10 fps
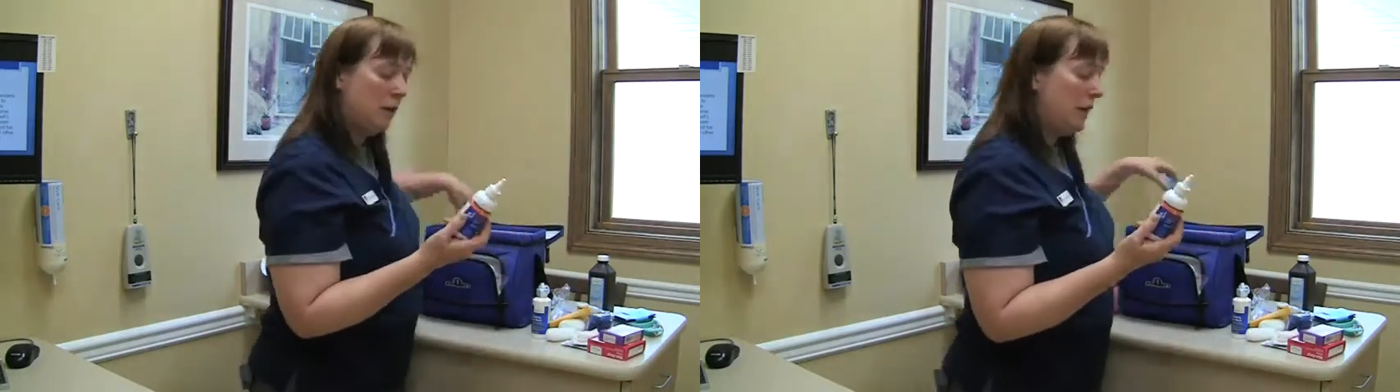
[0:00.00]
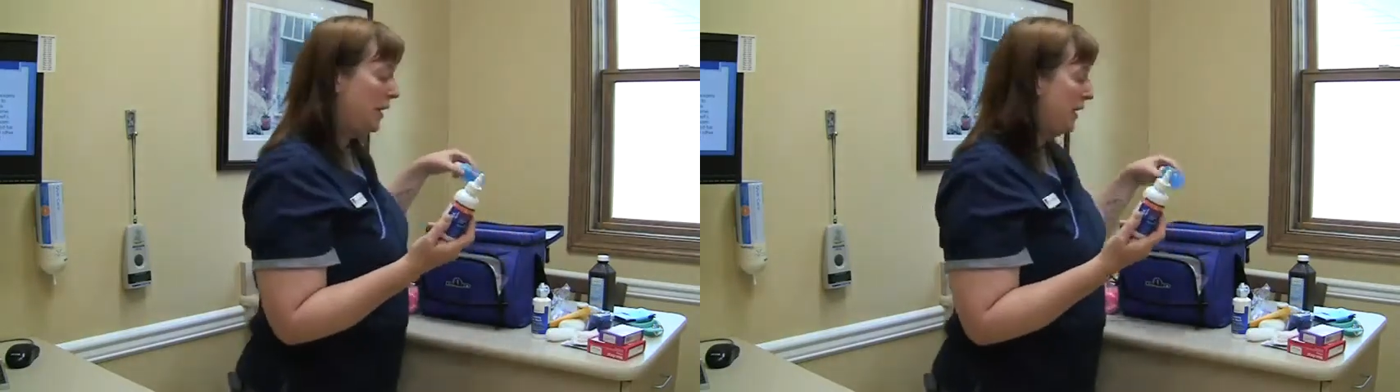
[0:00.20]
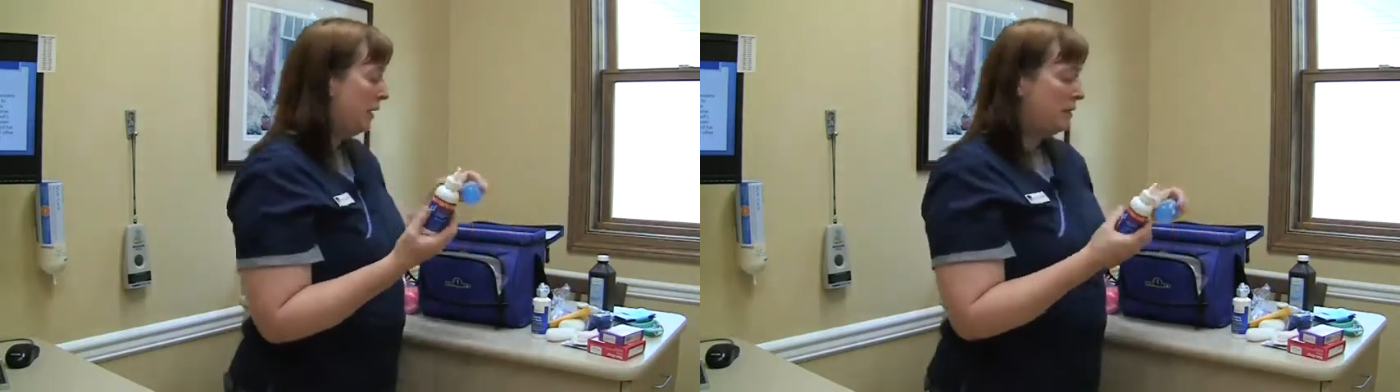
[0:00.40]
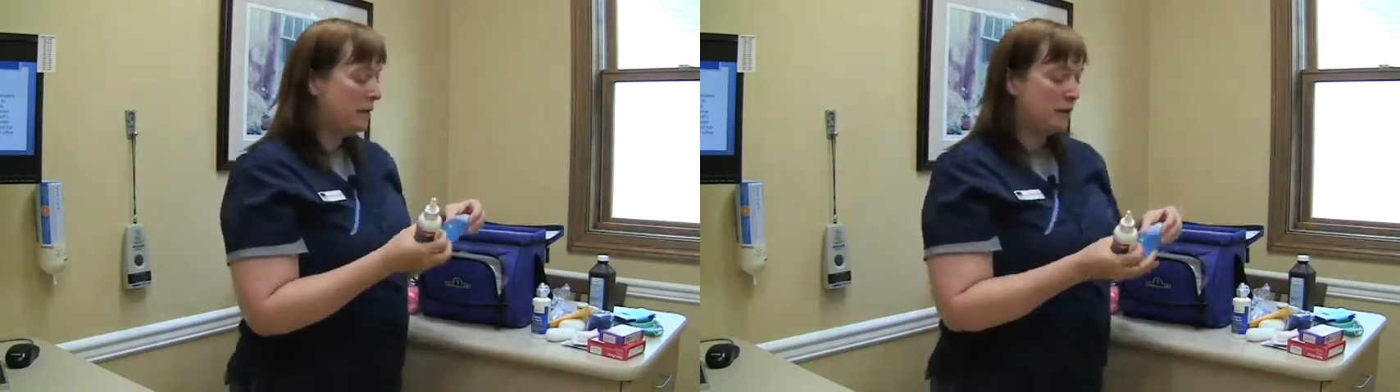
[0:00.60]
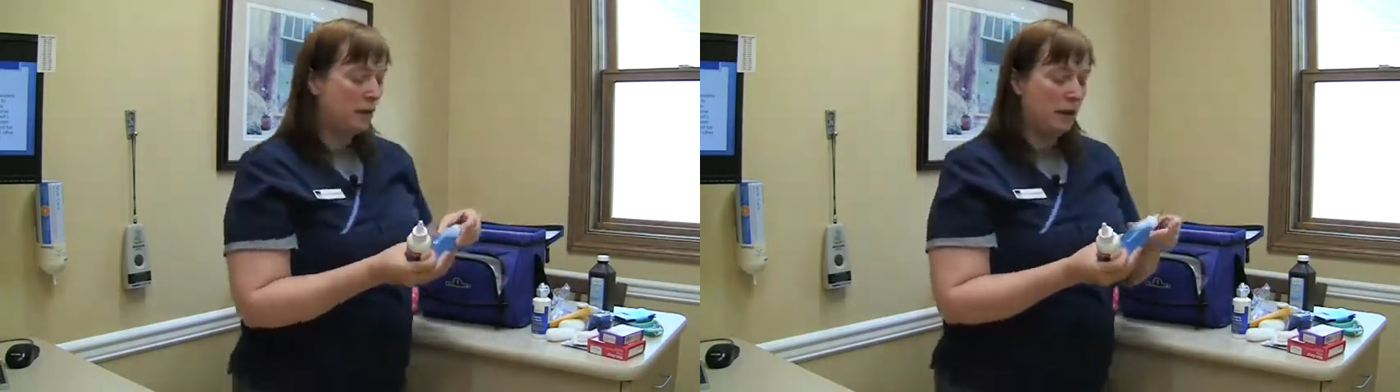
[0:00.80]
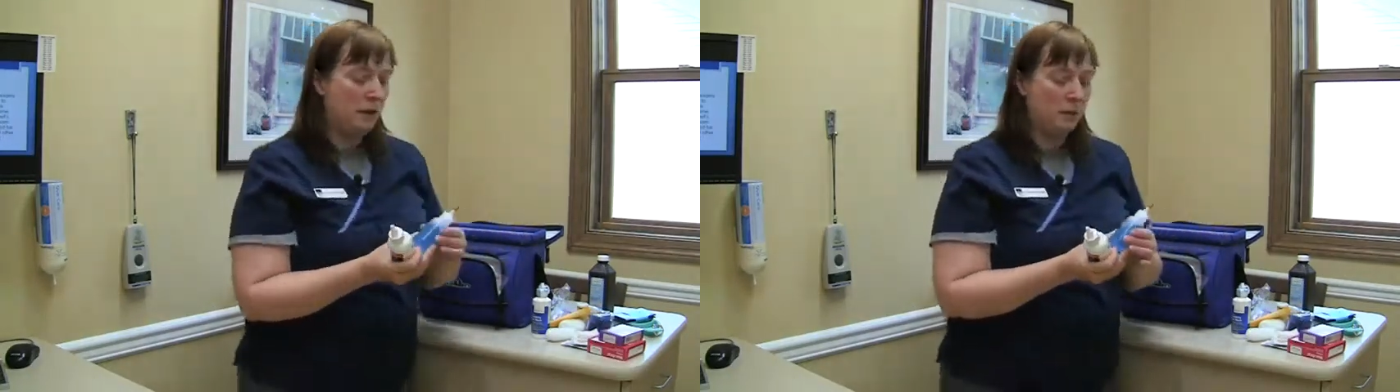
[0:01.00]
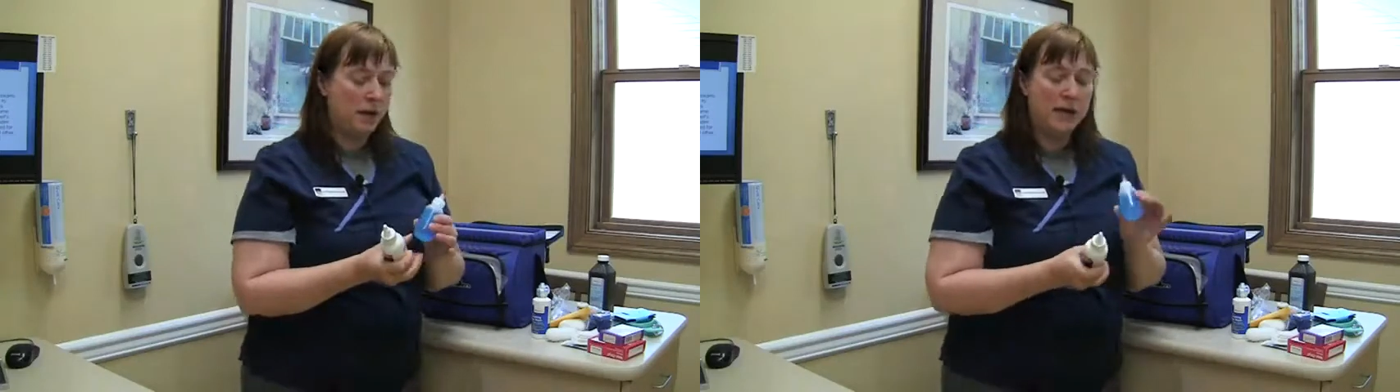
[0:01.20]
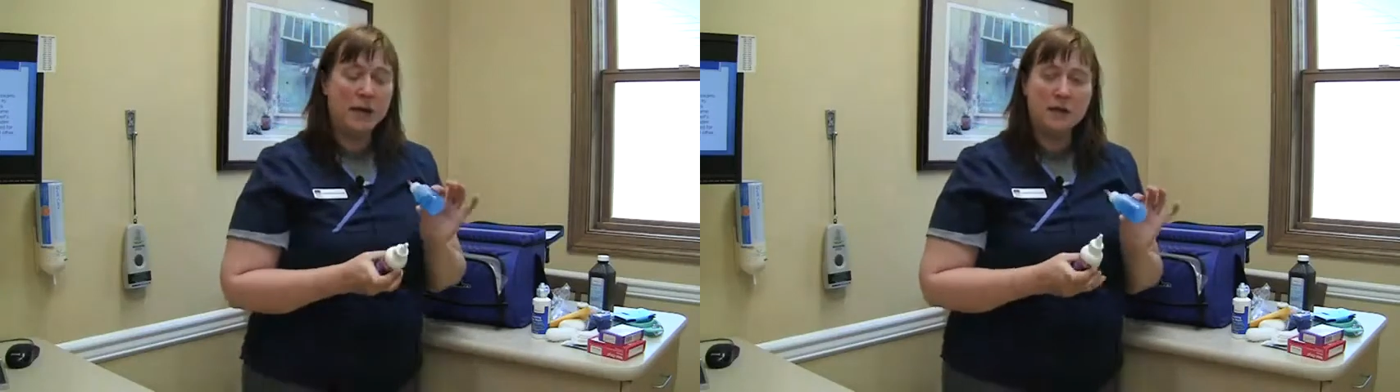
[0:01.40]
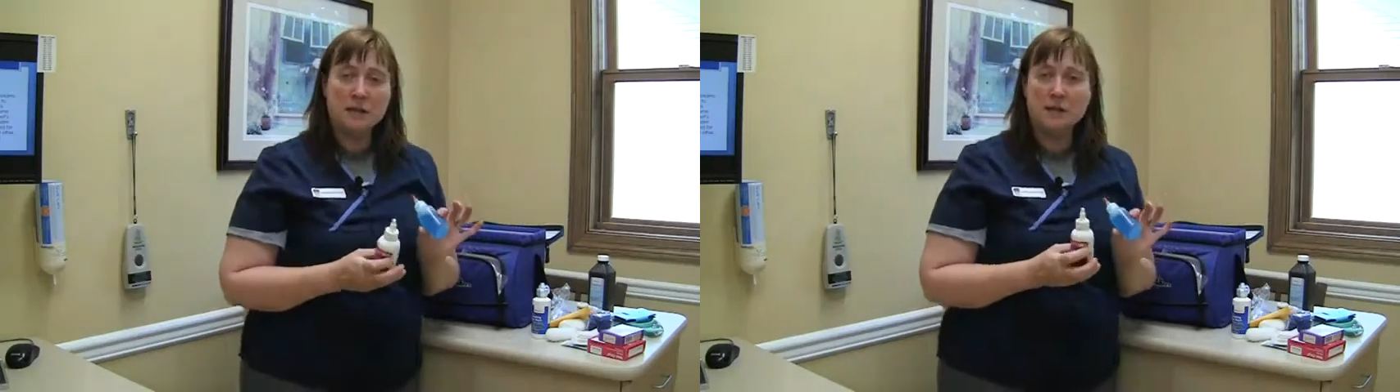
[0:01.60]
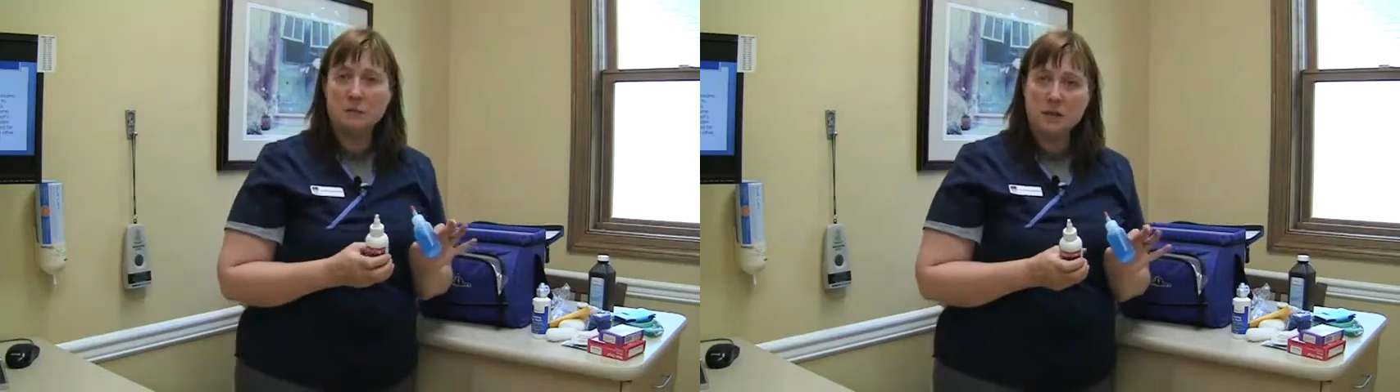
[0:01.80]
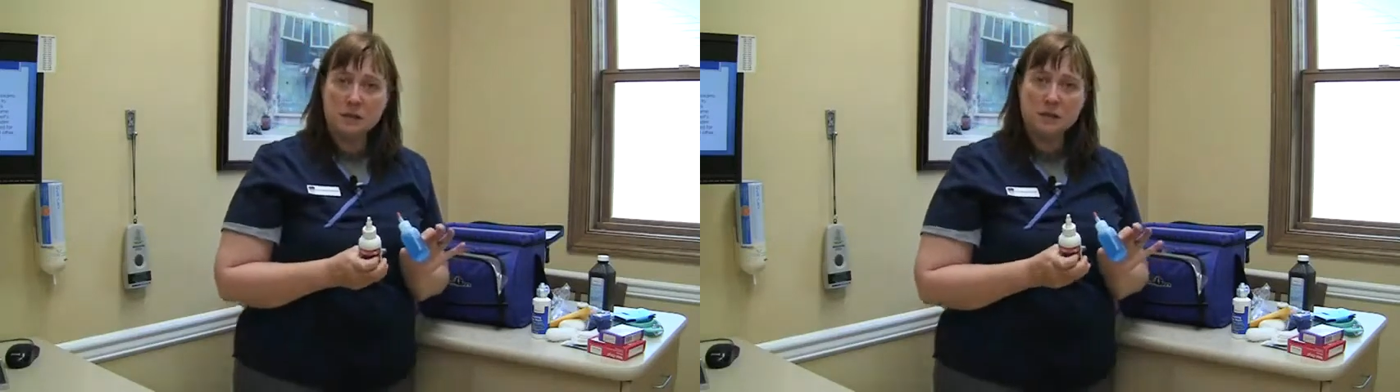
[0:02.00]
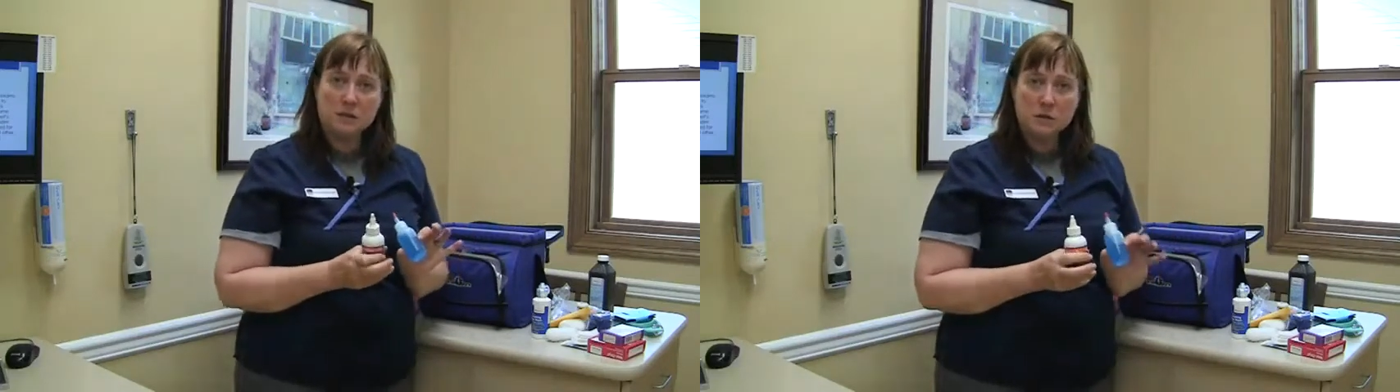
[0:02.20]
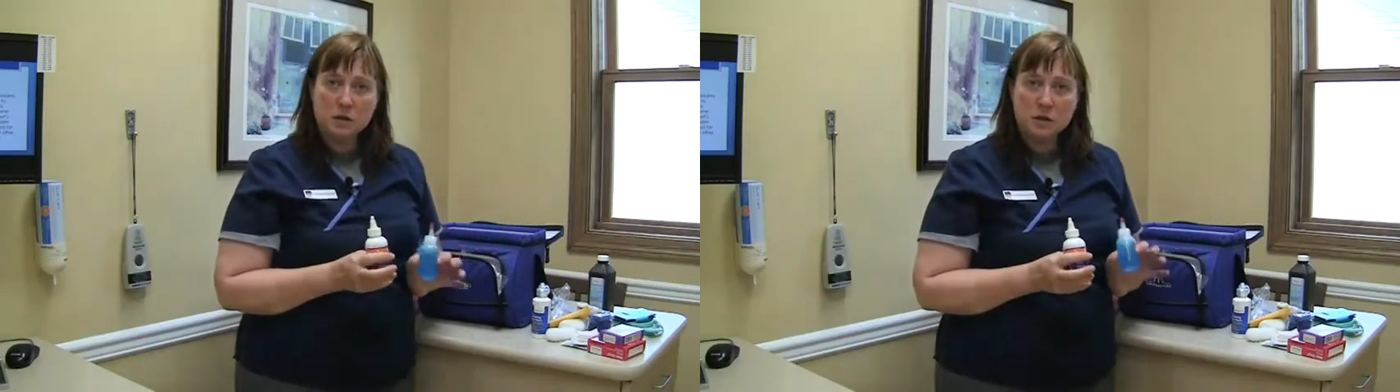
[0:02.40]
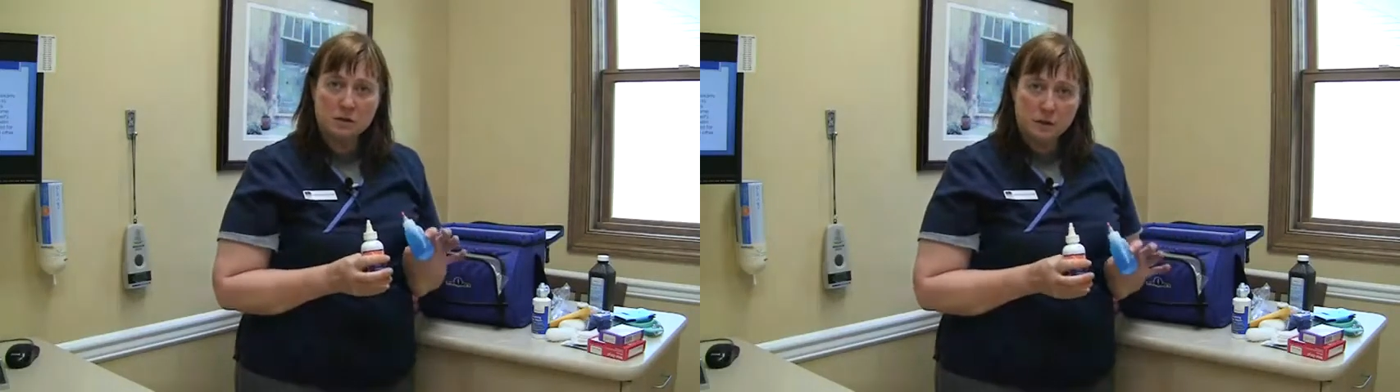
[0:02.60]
and an antiseptic solution